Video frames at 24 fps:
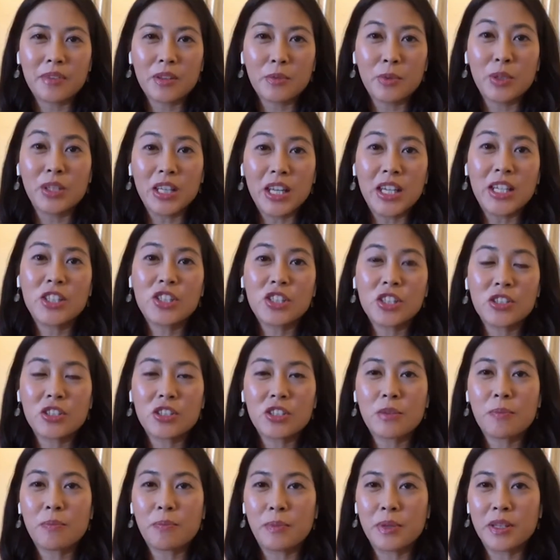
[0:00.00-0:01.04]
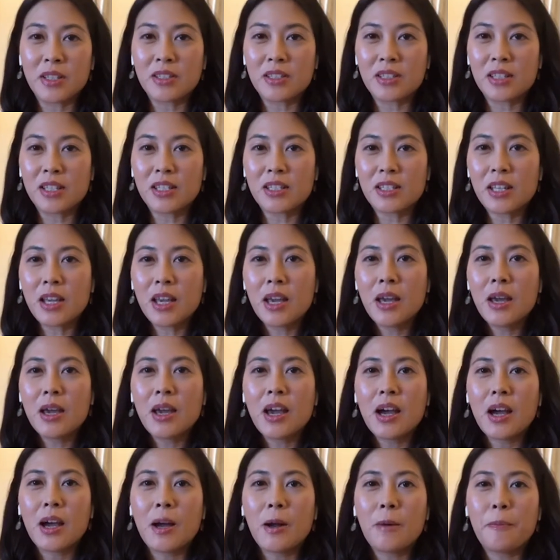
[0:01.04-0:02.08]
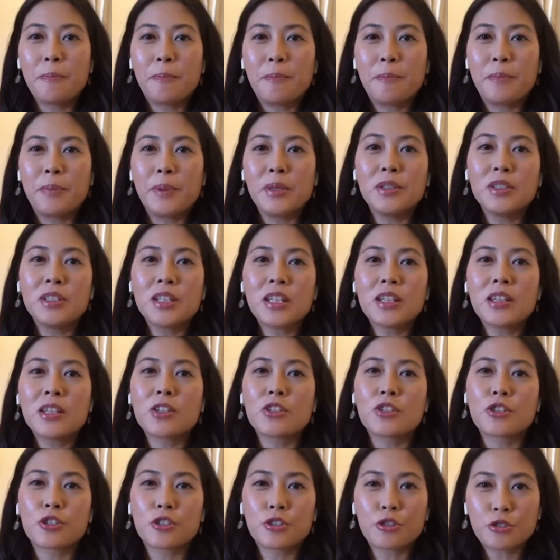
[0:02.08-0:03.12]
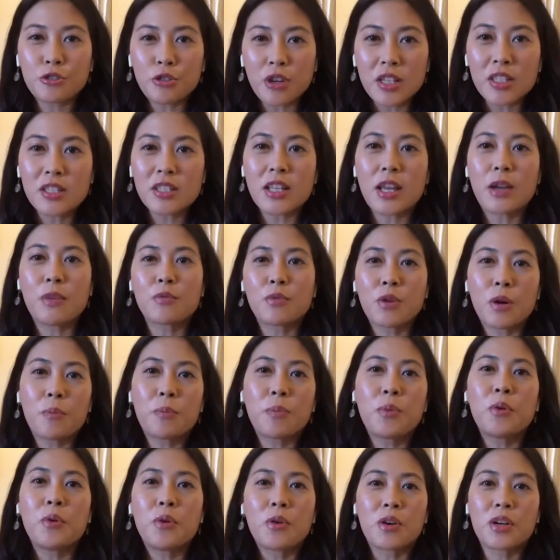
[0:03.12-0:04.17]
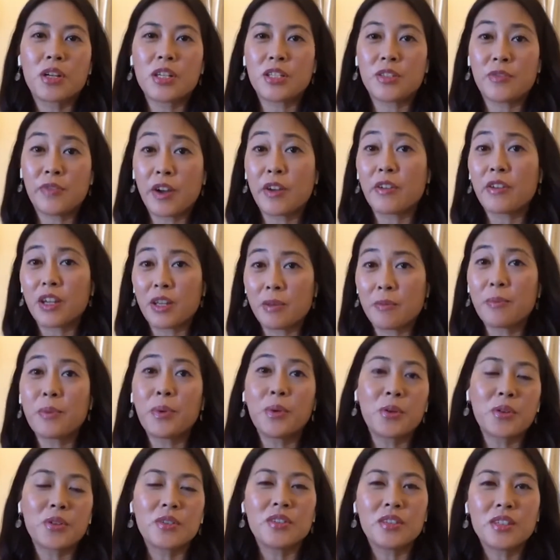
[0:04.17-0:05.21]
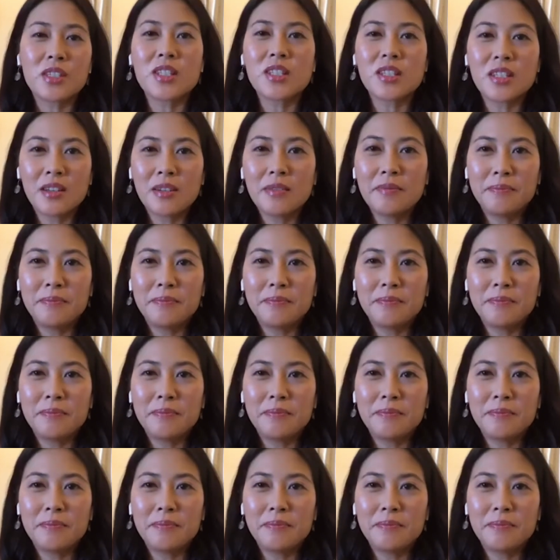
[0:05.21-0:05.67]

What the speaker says: relationship business, building the trust and rapport is very important.